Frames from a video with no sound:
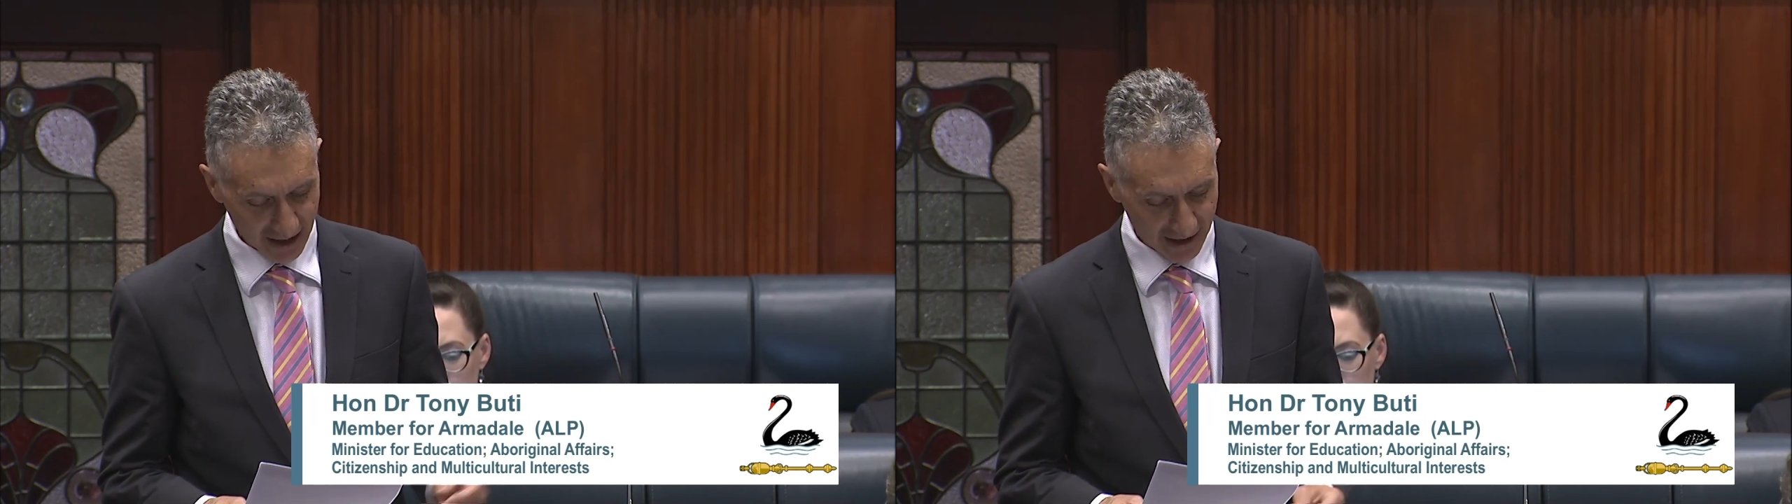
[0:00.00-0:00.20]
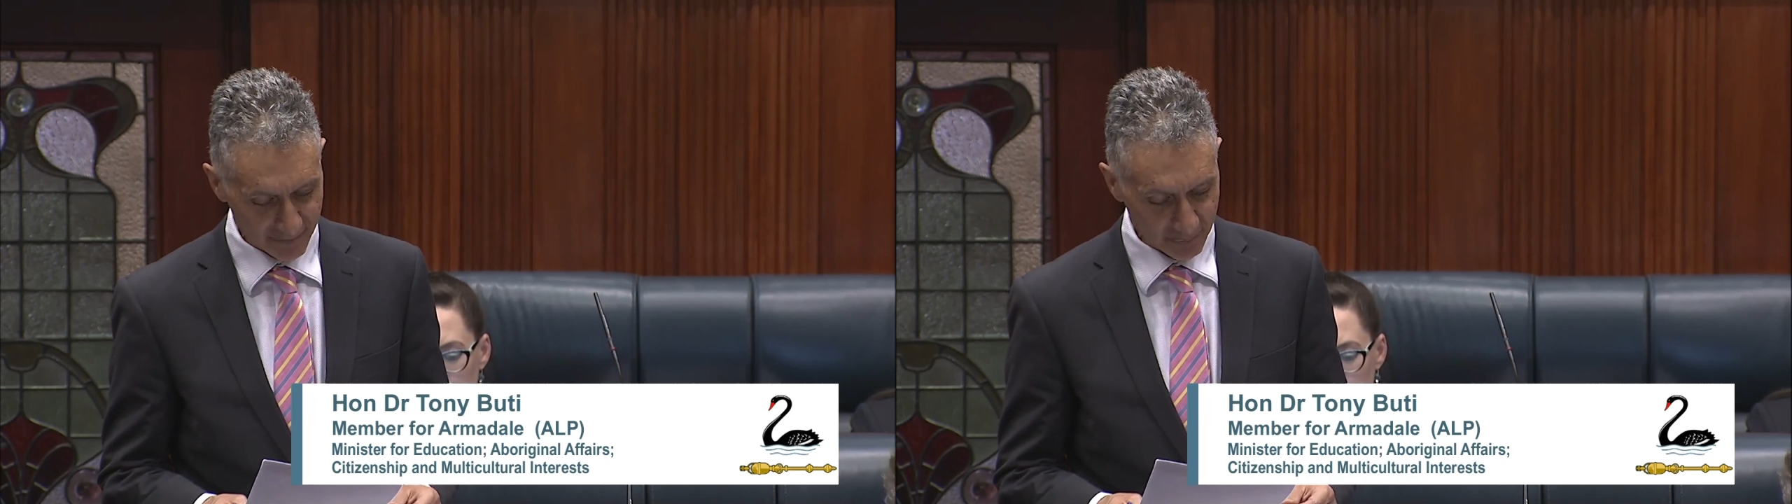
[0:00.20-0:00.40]

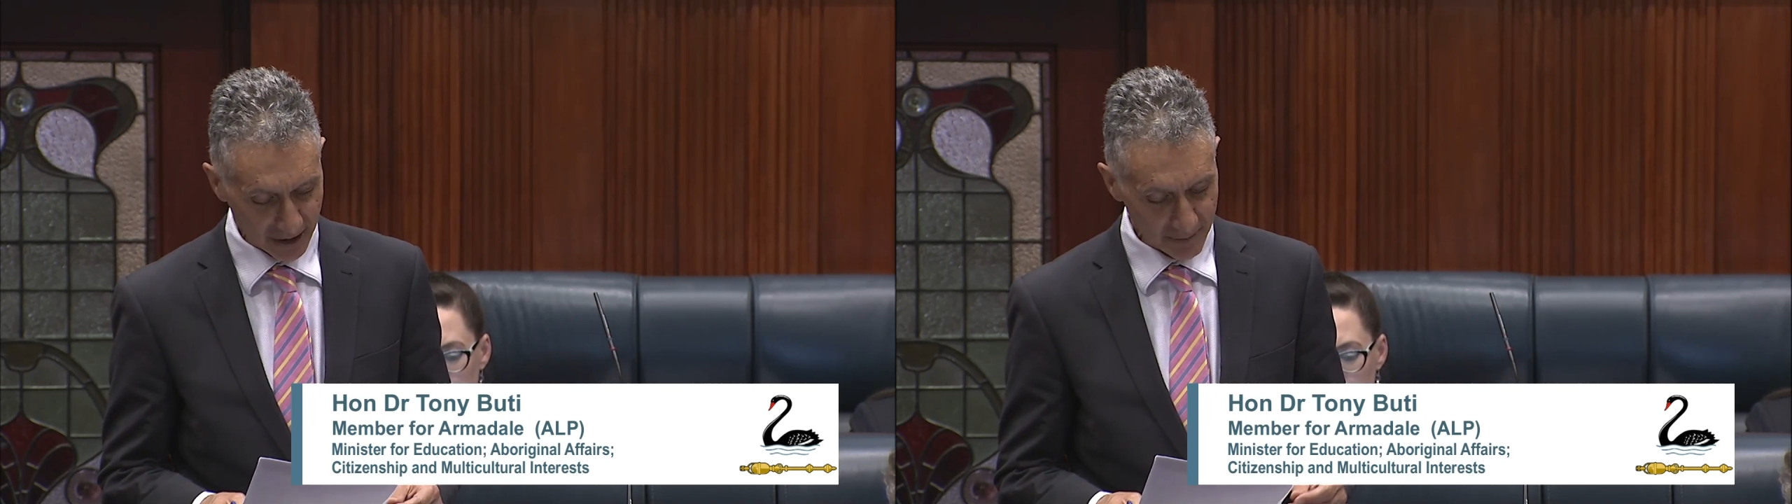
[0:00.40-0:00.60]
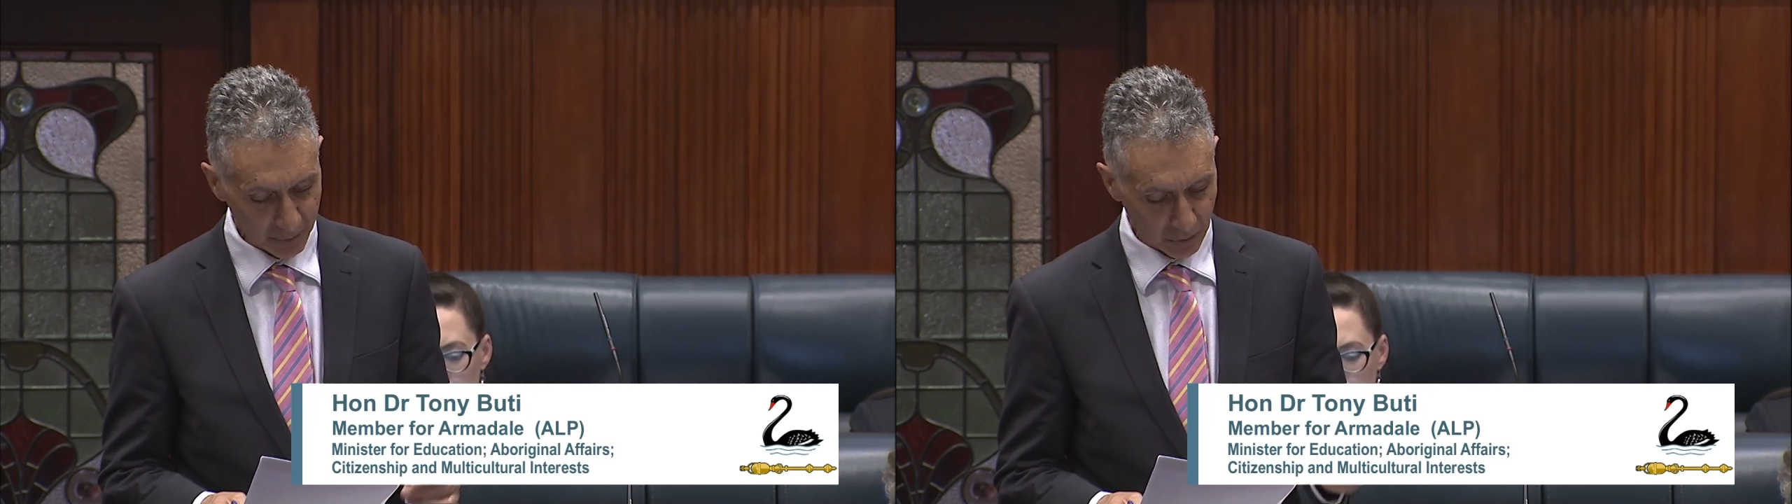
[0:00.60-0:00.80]

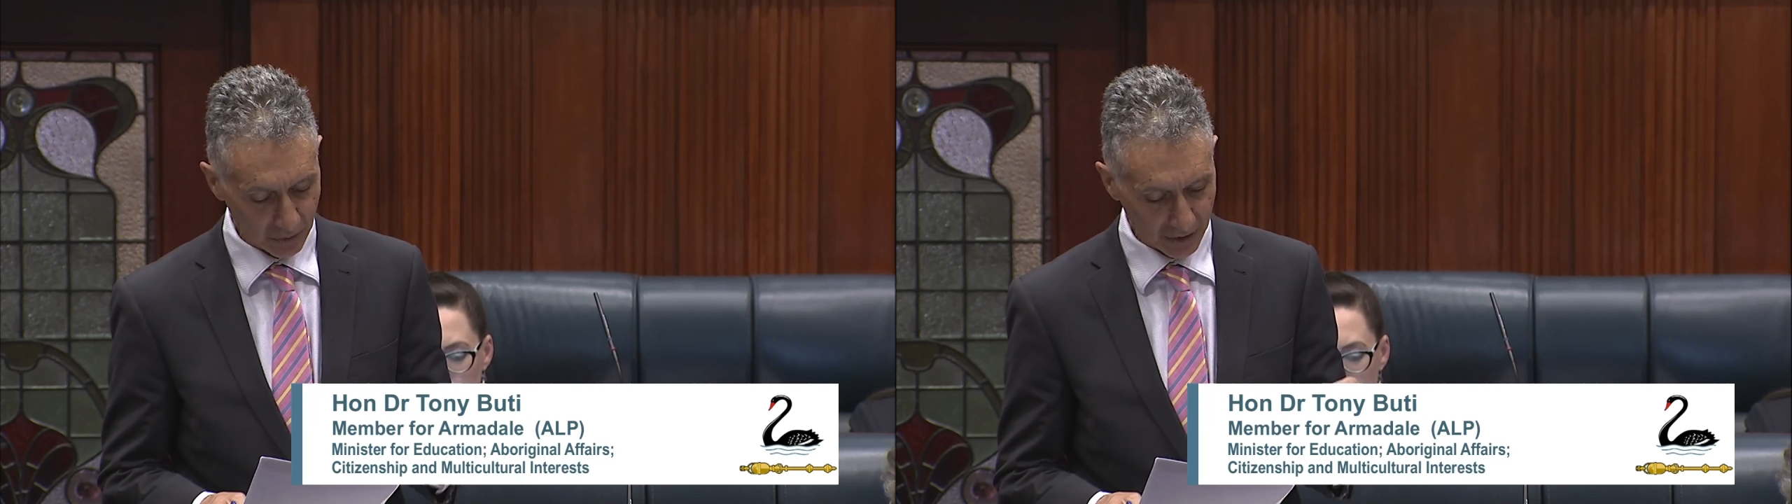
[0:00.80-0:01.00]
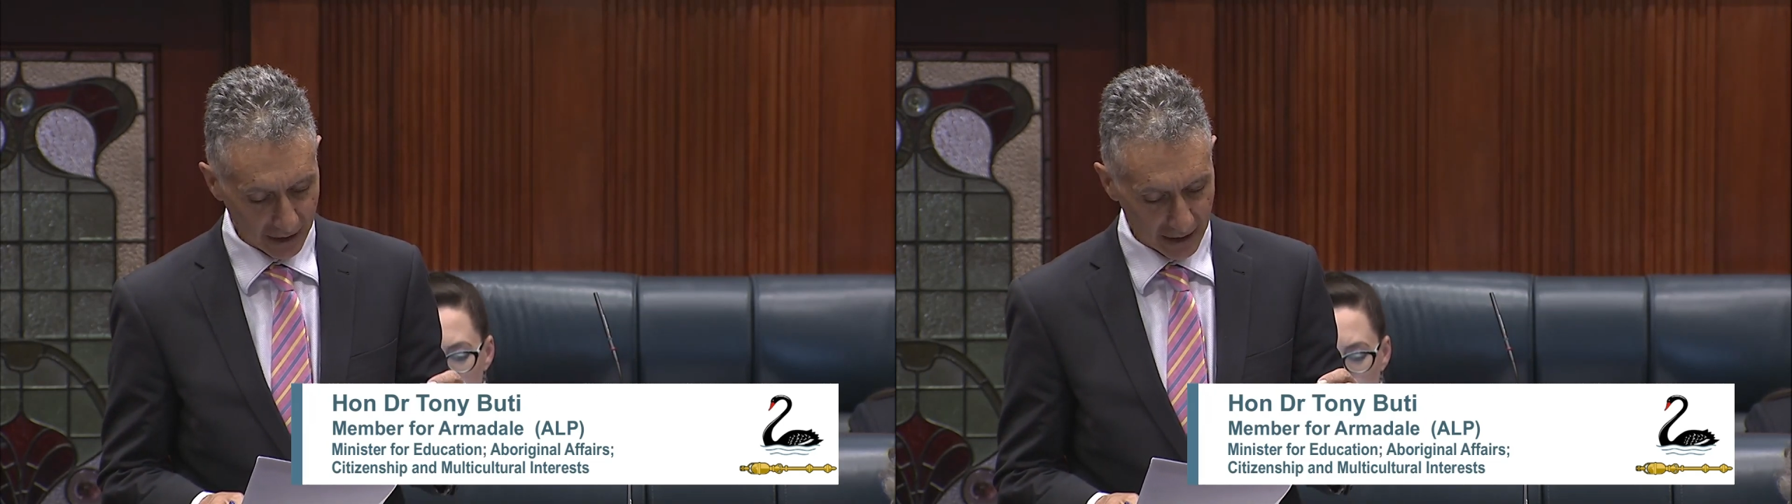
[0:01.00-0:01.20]

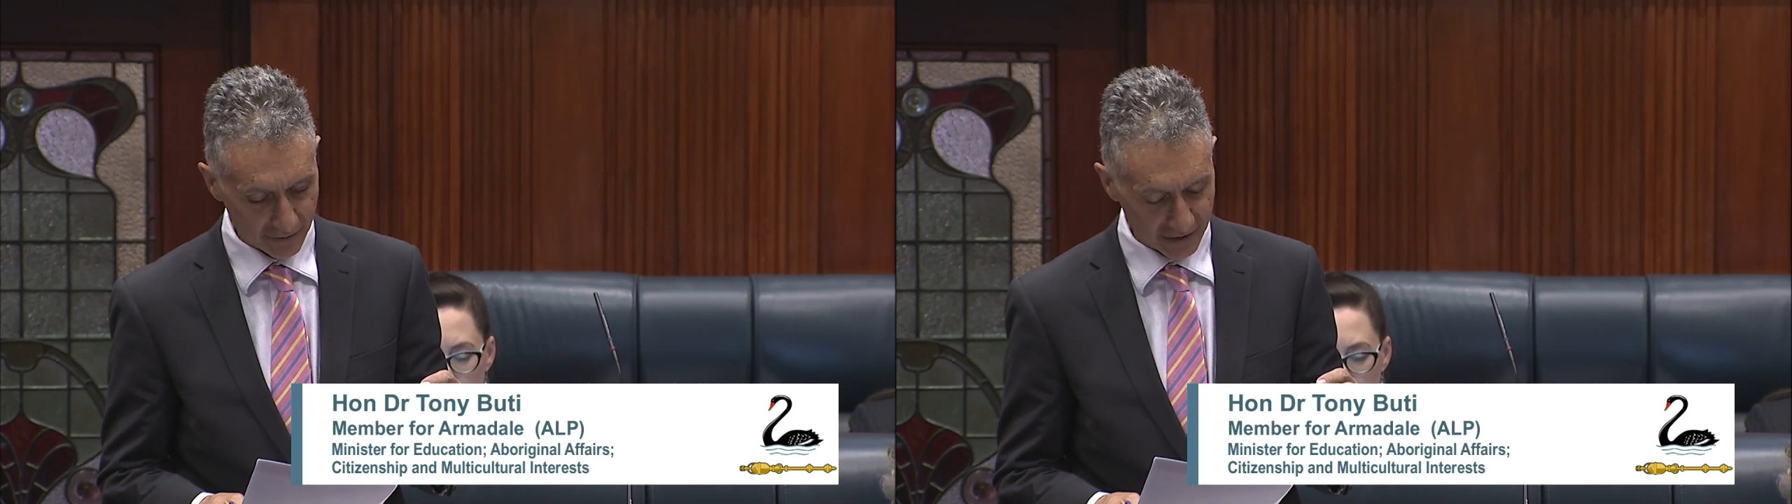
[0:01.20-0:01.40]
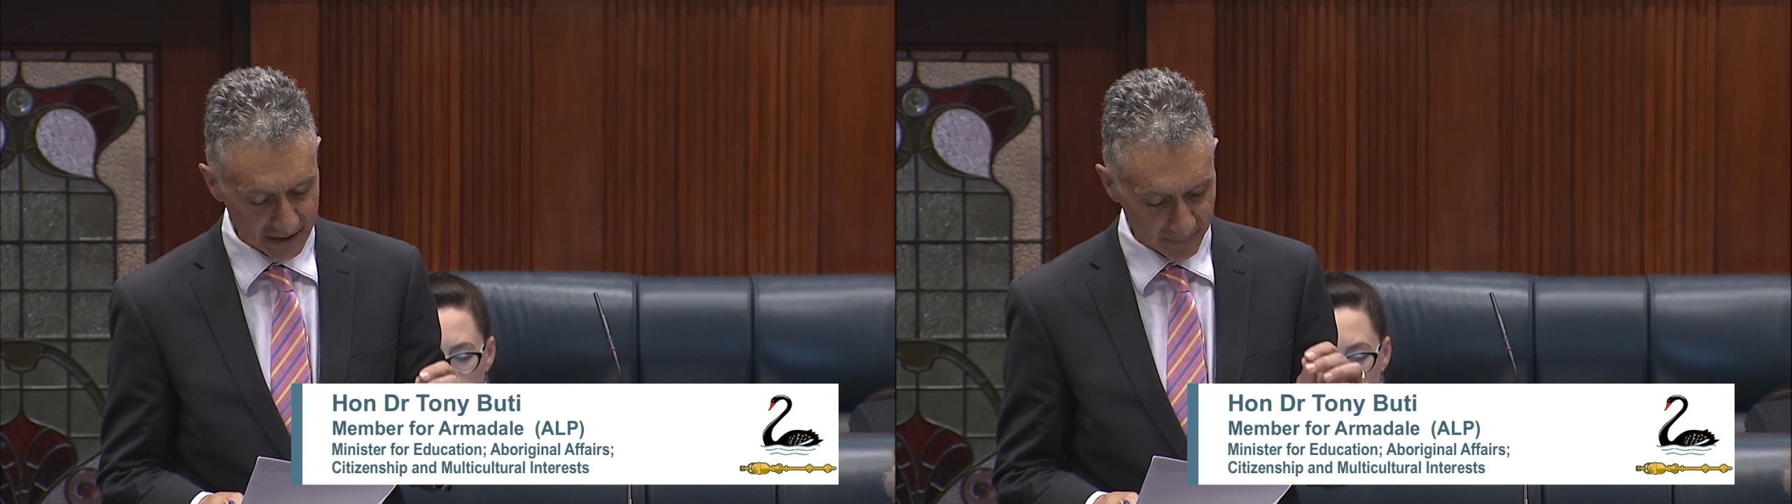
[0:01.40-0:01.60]
The